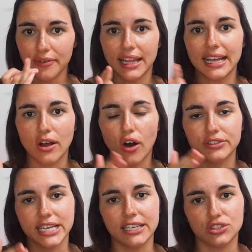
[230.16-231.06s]
and then
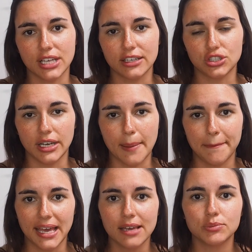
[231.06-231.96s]
after each section it
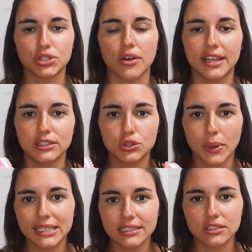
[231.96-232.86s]
beeps. So there's
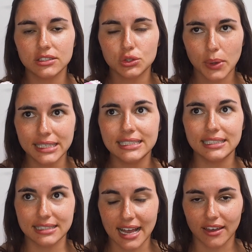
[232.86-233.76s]
20
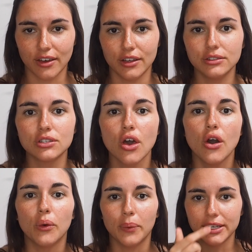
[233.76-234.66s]
seconds,
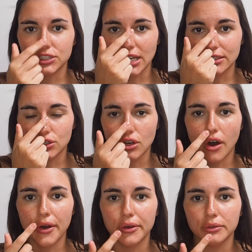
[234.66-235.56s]
which is
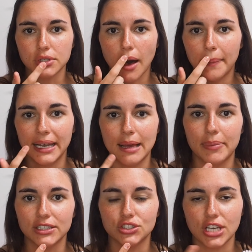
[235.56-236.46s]
nose, upper lip
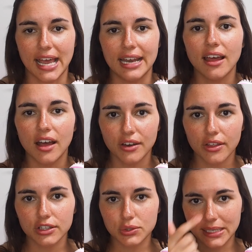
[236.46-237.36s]
and chin,
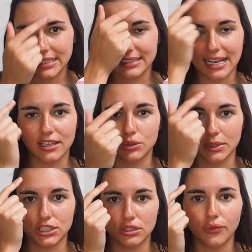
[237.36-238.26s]
another 20 seconds
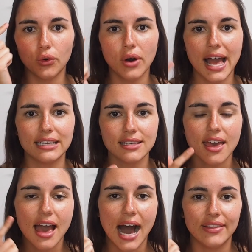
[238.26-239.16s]
which is forehead,
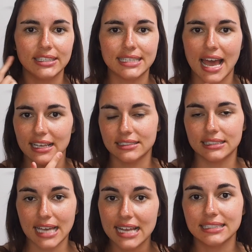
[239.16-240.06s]
and then 10